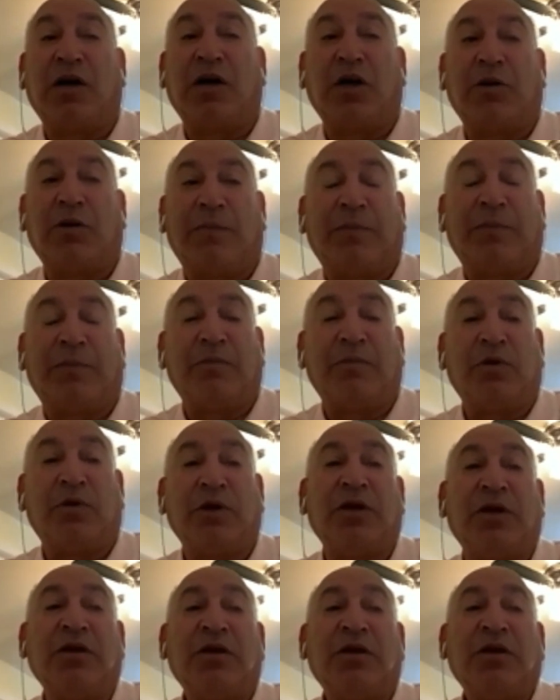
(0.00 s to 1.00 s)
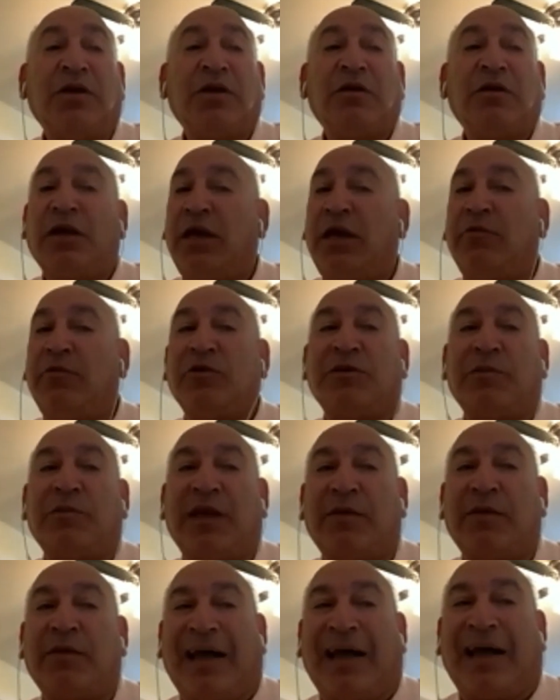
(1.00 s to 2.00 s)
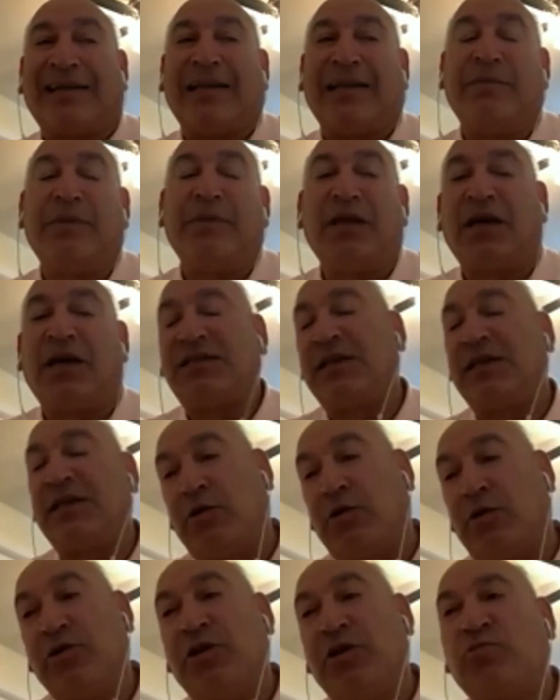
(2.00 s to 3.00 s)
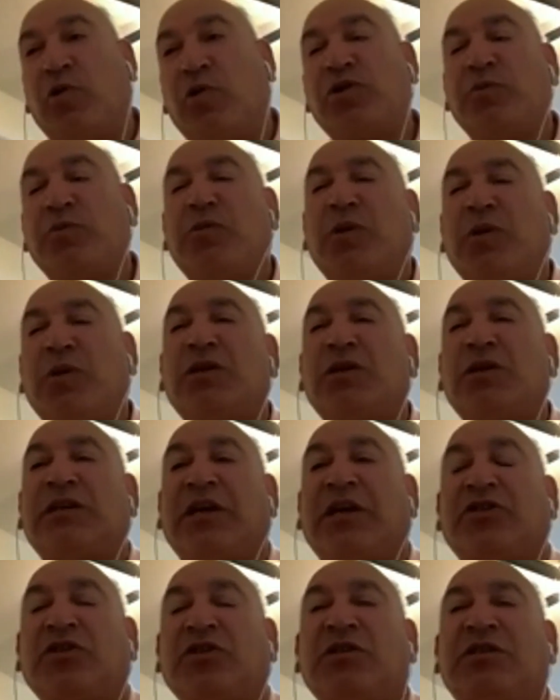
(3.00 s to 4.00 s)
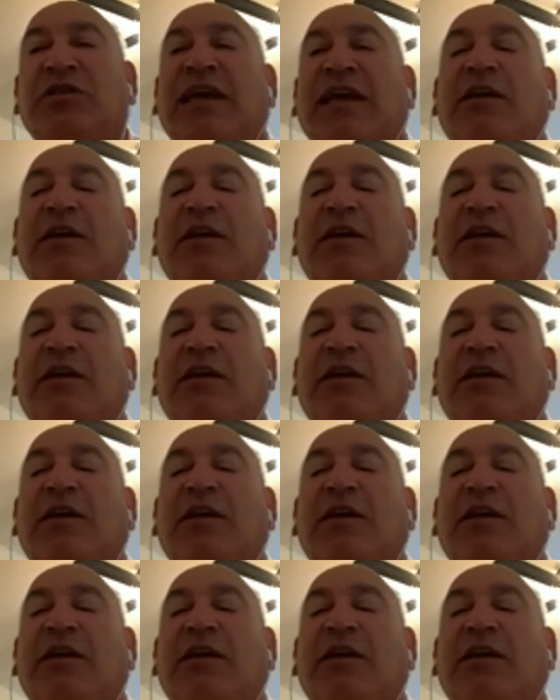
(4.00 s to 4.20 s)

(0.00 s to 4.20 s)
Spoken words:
up on our boy. He was a bit battling me. I said, look, just watch me run a session, take